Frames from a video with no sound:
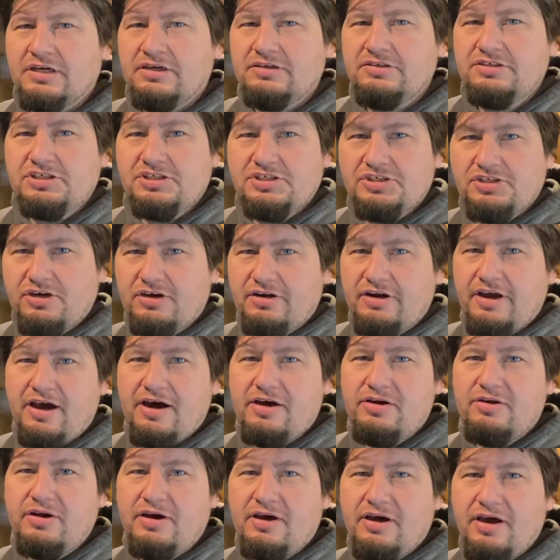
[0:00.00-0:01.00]
To start
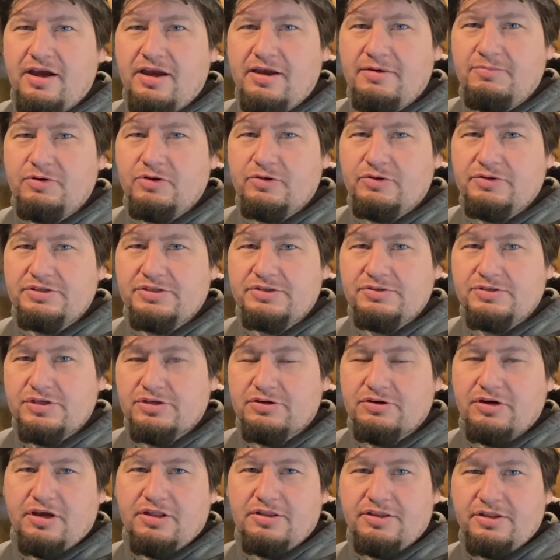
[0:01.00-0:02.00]
out, I'm going to
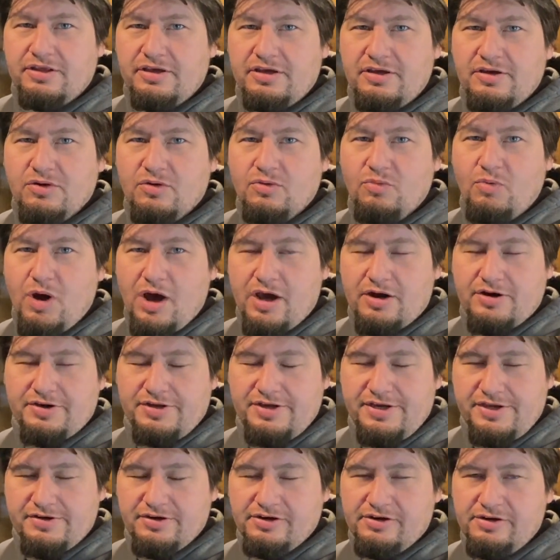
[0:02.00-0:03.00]
turn on the water
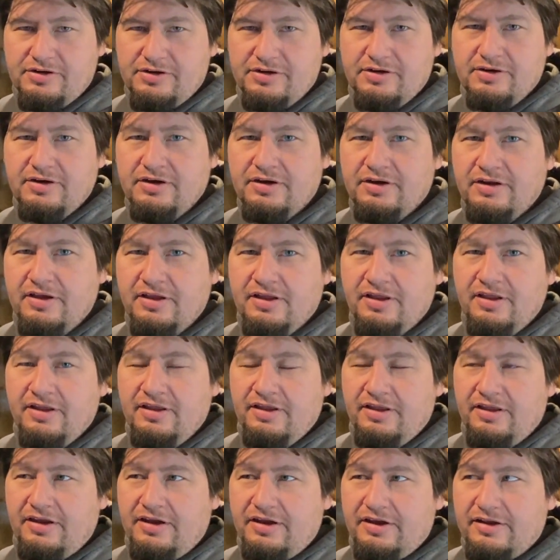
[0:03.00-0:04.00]
heater,
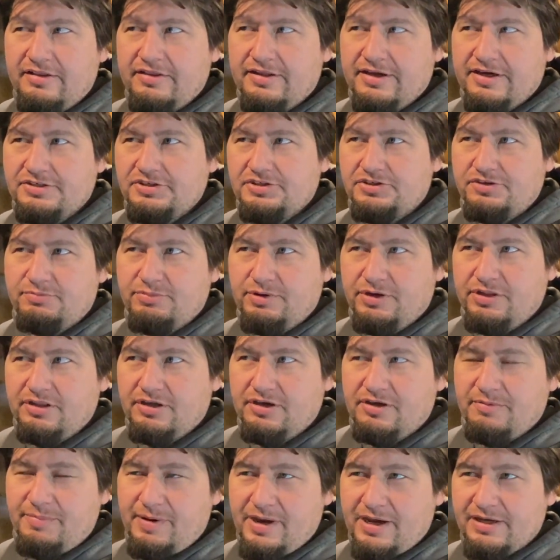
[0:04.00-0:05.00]
and that should bring the
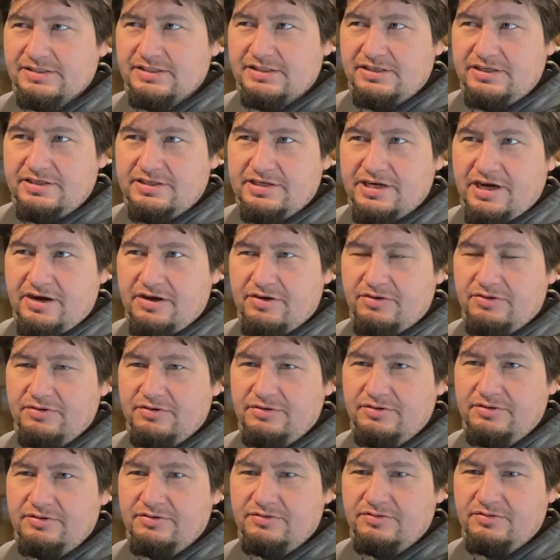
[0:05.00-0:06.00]
capacity
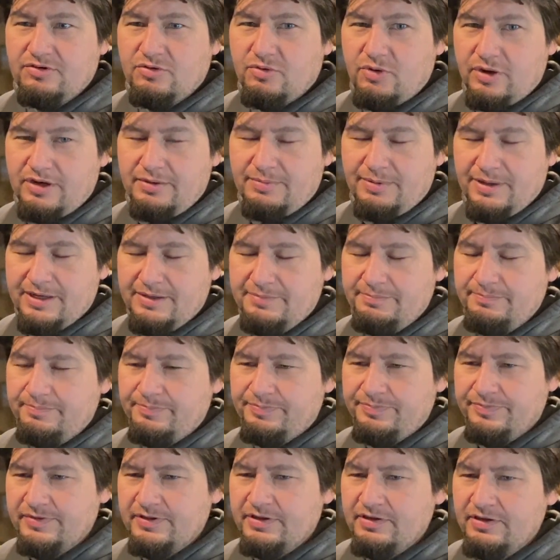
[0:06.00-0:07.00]
down quite a bit.
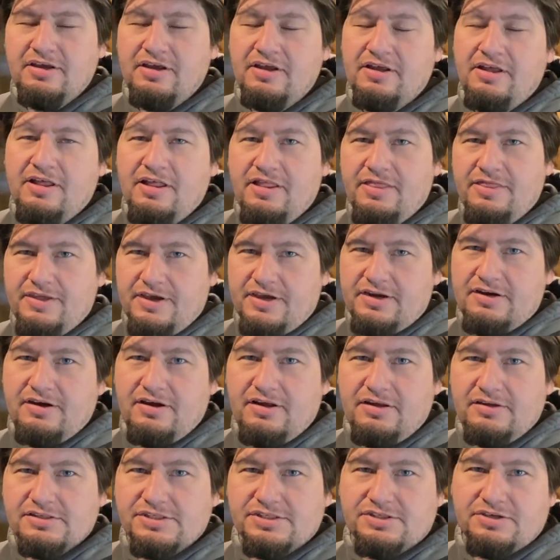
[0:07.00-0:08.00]
Then
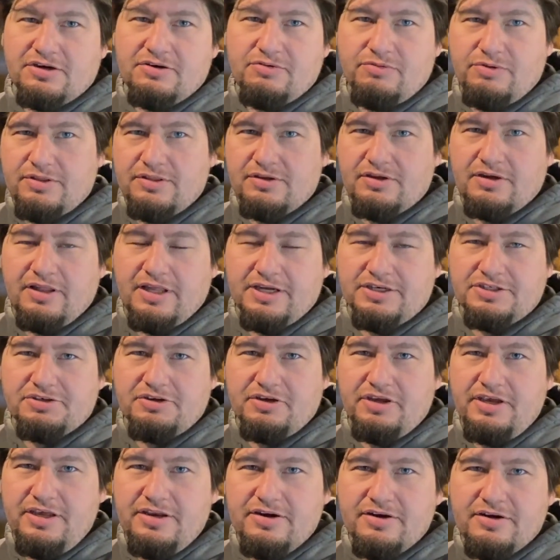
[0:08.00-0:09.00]
I'll start with an
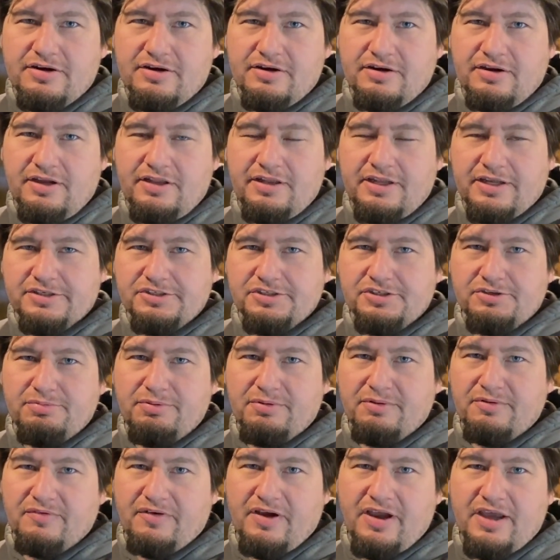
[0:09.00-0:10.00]
electric heater, and that should
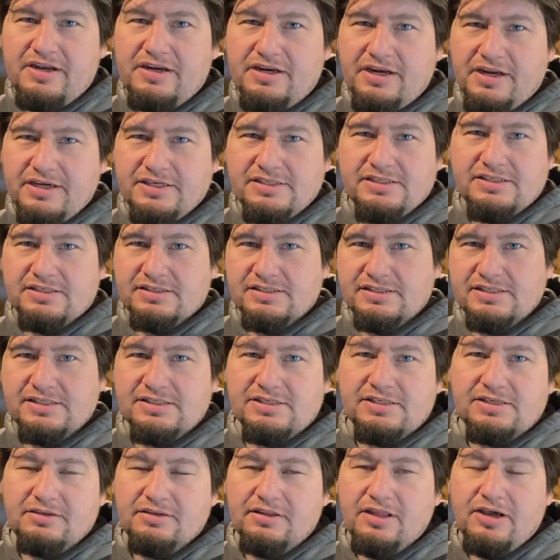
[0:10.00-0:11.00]
provide a nice
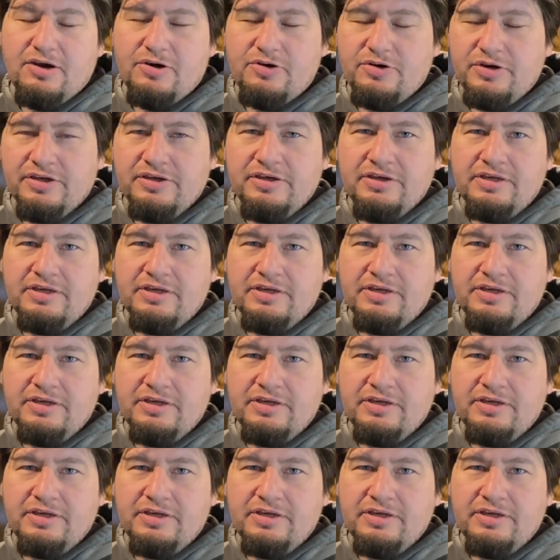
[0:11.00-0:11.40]
consistent load,